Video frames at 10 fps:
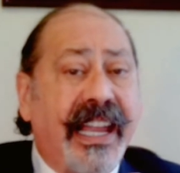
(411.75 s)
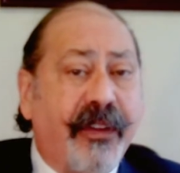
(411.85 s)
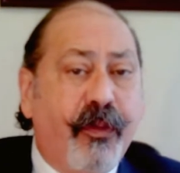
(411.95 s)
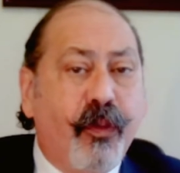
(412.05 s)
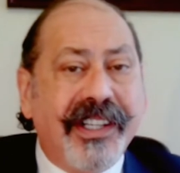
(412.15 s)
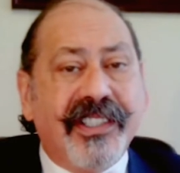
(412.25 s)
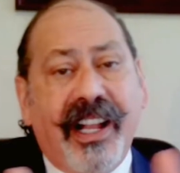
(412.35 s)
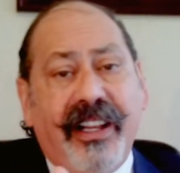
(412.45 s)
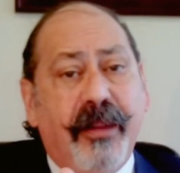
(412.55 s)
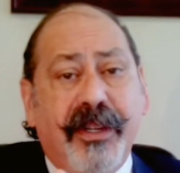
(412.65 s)
If we
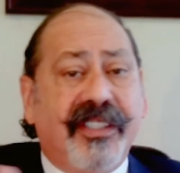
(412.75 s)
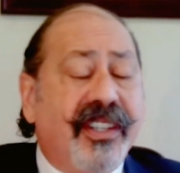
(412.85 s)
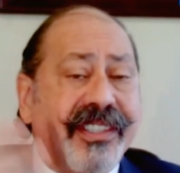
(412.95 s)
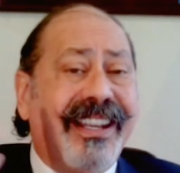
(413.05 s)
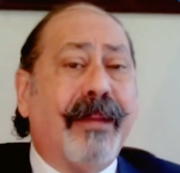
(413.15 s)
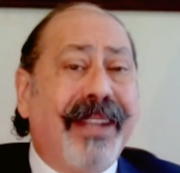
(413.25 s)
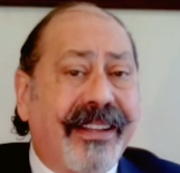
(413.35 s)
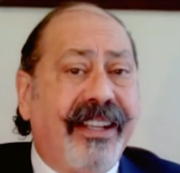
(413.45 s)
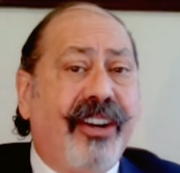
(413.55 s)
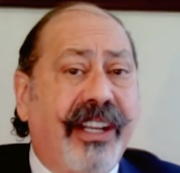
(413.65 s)
sell the business and I'm
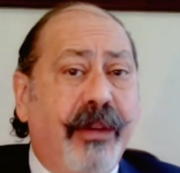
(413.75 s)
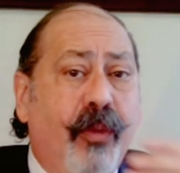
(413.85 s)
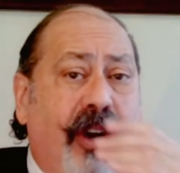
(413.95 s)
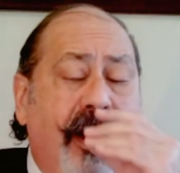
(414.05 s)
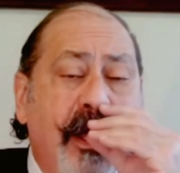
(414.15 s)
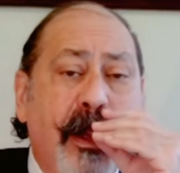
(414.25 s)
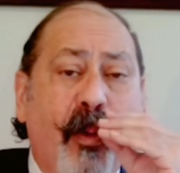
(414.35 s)
not there anymore,